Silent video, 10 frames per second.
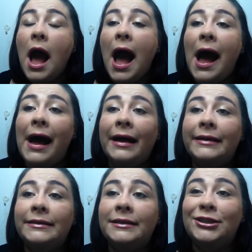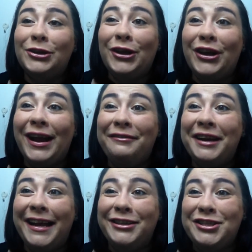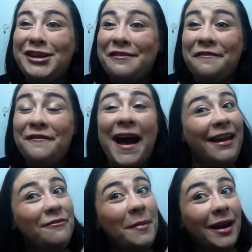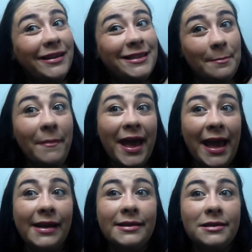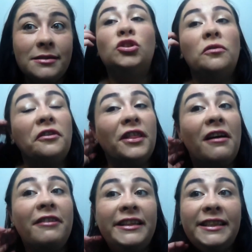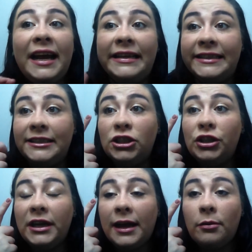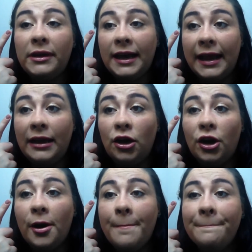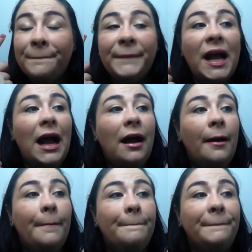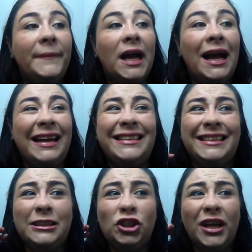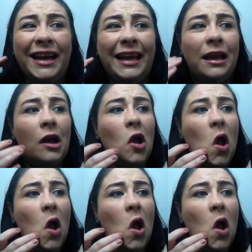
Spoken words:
and so you could have an extra 5 minutes in bed. So for that reason I didn't do liquid liner and I didn't do any